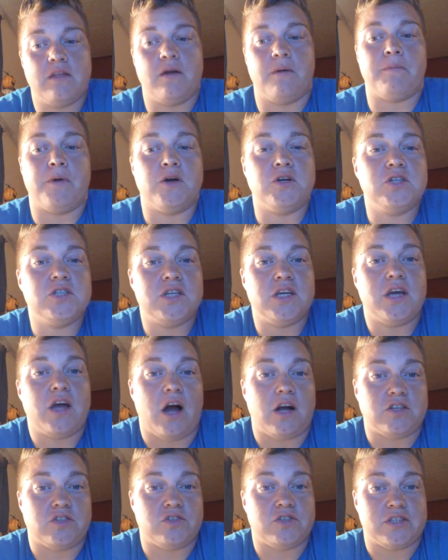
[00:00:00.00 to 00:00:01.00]
Emergency
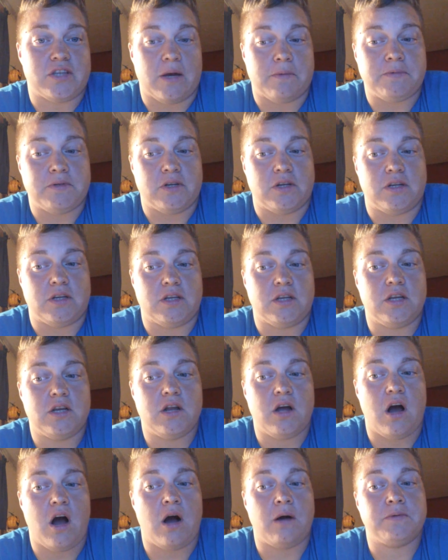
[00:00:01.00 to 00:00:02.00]
contraception
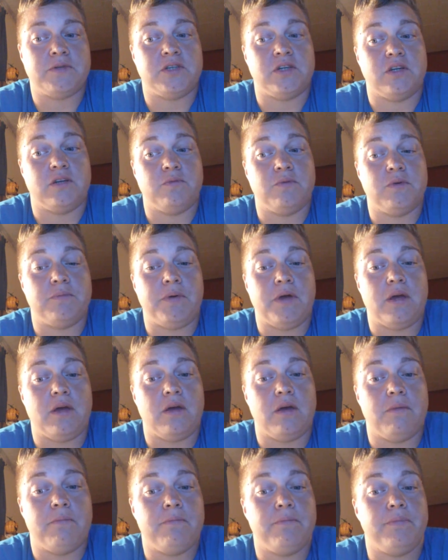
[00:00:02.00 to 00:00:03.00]
option would
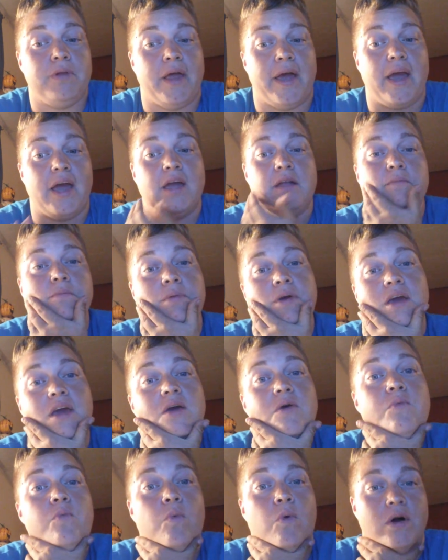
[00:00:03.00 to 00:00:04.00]
be Plan
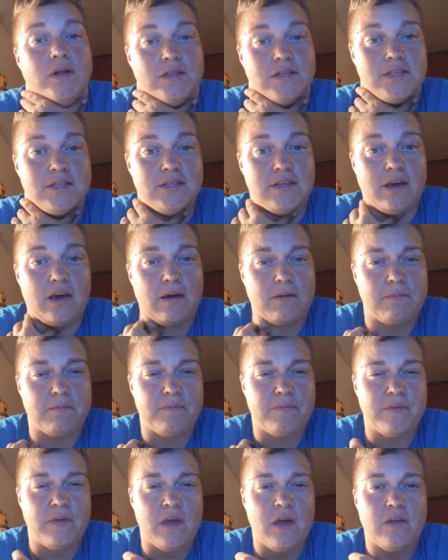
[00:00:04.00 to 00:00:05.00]
B one step.
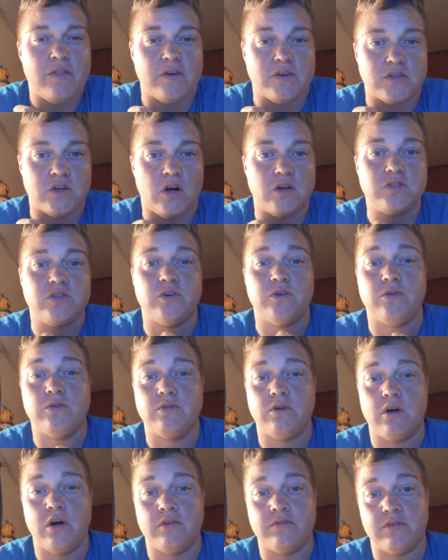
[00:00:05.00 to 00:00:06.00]
There's
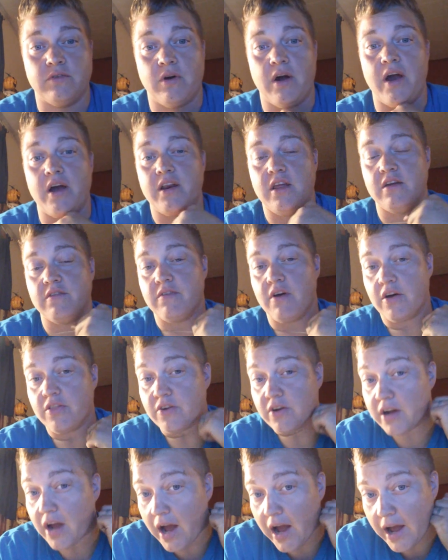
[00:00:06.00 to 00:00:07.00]
also a variety of
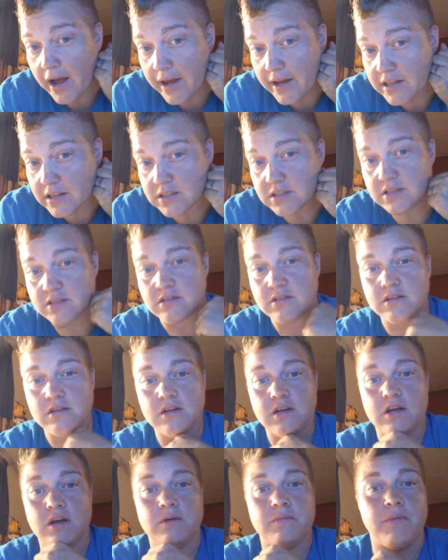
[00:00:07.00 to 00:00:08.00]
other kinds,
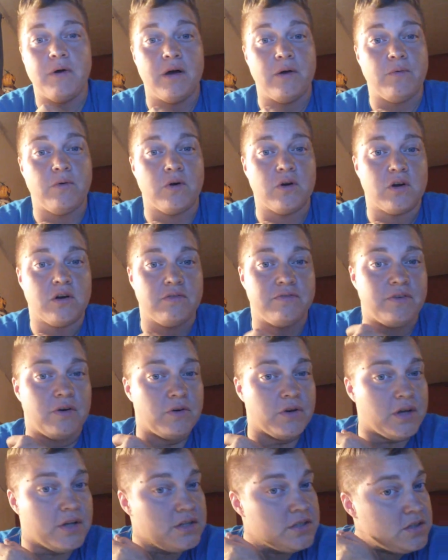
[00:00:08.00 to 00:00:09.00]
but we're going to
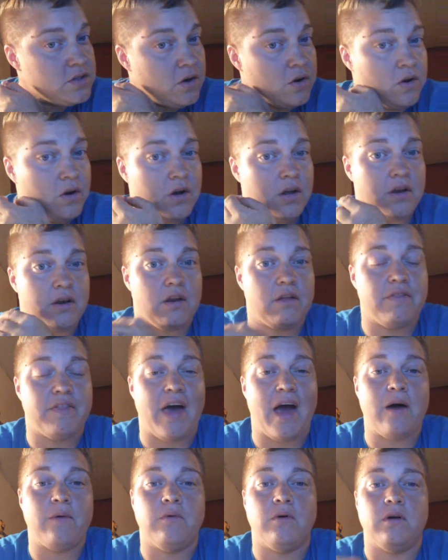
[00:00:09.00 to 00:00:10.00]
focus on
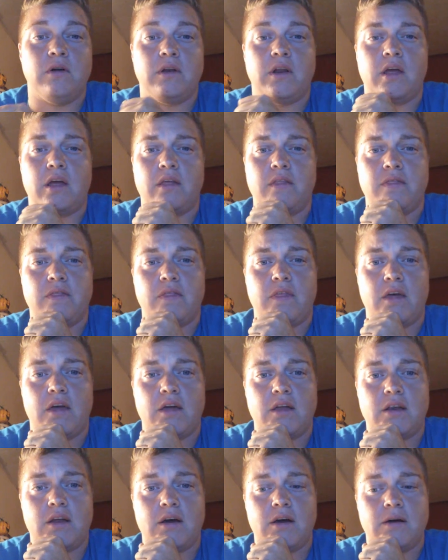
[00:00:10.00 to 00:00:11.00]
that one and
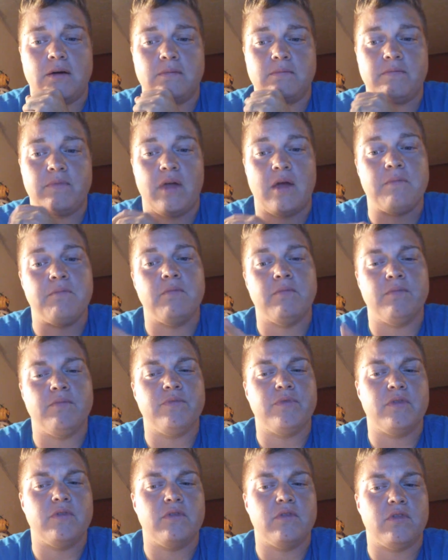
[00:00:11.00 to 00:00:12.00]
that, and
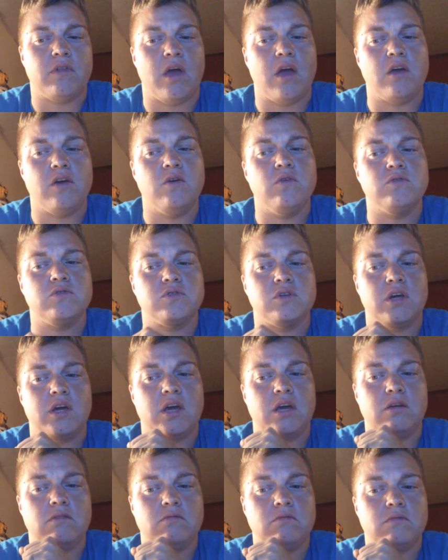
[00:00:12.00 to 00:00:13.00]
they
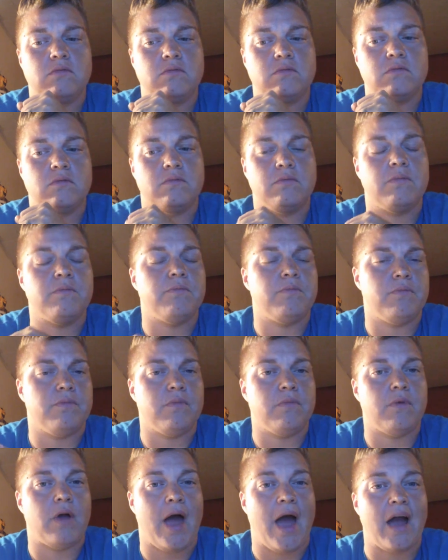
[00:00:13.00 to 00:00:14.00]
usually
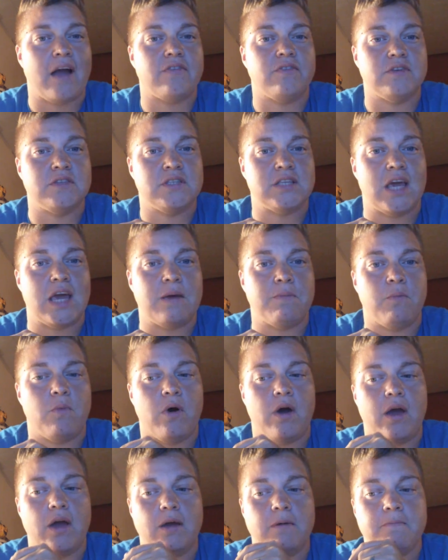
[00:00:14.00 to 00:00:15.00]
act the same
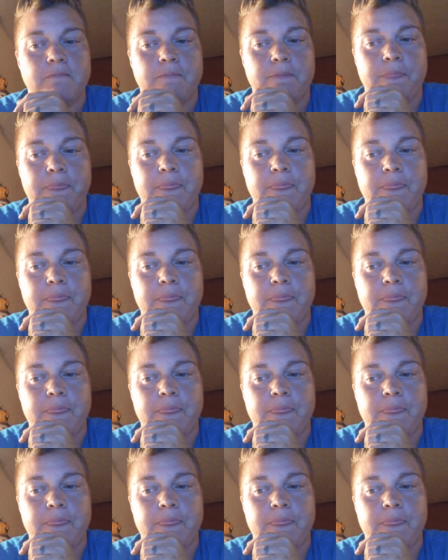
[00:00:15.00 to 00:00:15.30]
way,